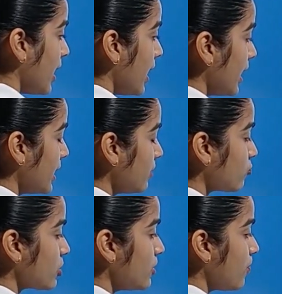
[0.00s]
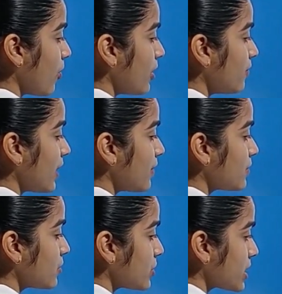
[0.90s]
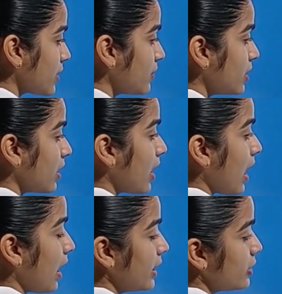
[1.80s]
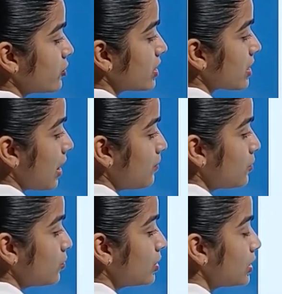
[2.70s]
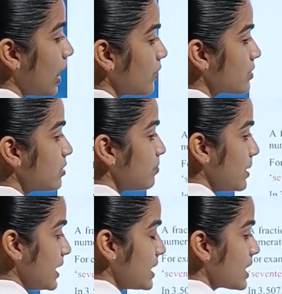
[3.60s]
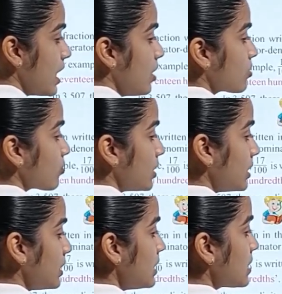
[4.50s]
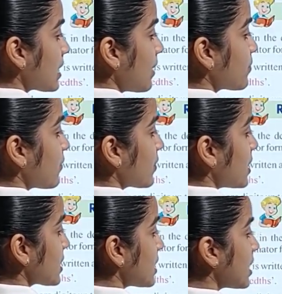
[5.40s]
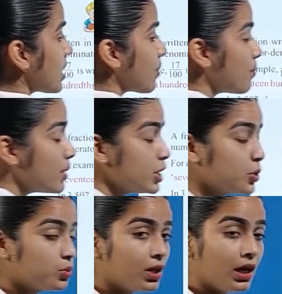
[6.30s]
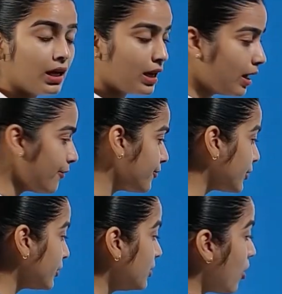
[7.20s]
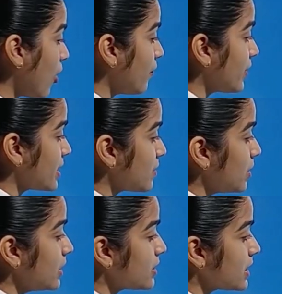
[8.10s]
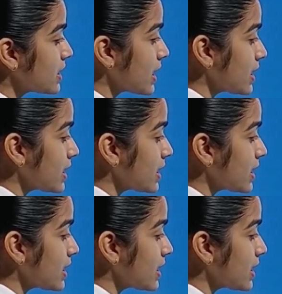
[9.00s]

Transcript: In 3.507, there are digits up to the thousand place. So in these types of cases, the number to the left of decimal is read